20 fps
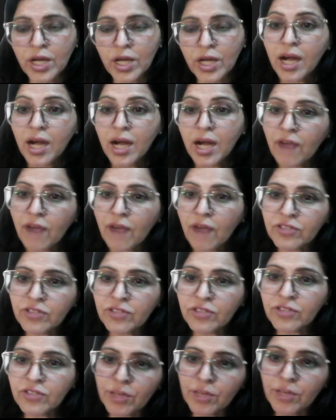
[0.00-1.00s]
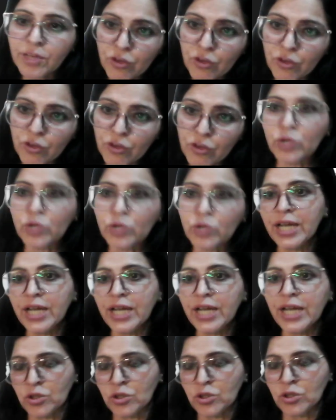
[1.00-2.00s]
After removing 2
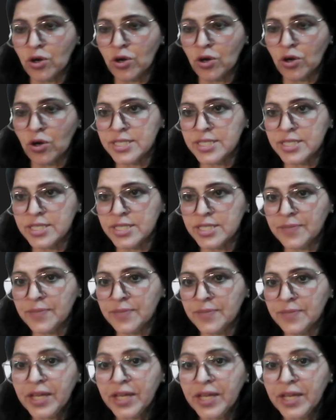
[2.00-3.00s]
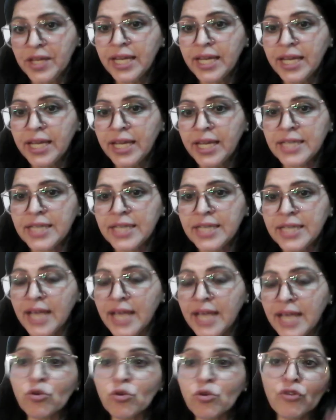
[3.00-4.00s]
electrons, it has
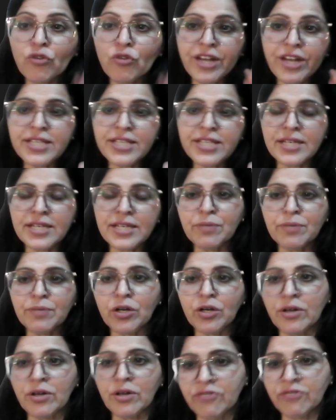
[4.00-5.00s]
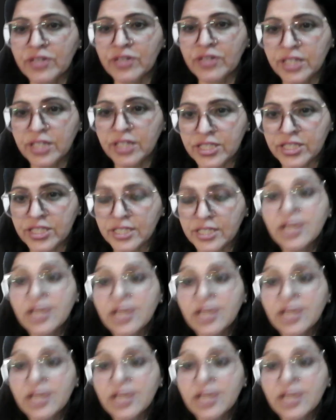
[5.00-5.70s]
very stable configuration.